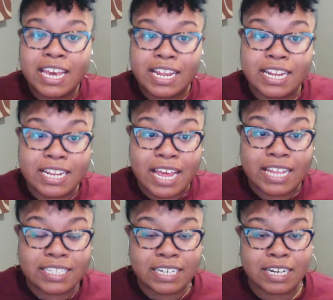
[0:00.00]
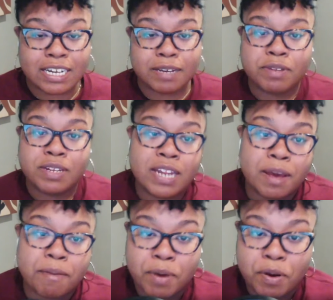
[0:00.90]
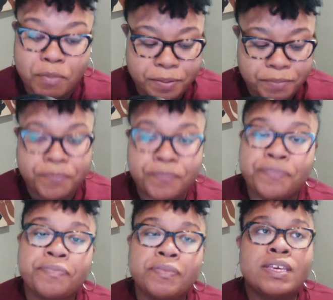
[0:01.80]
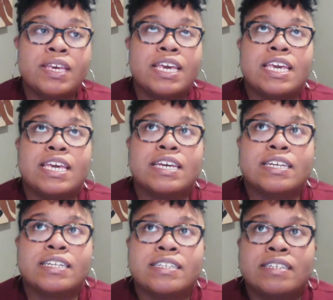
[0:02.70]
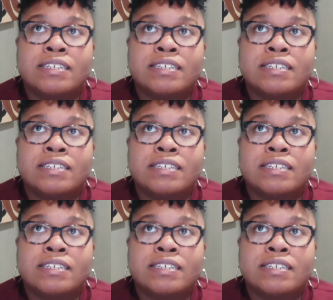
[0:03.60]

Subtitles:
and in that time and in that moment. And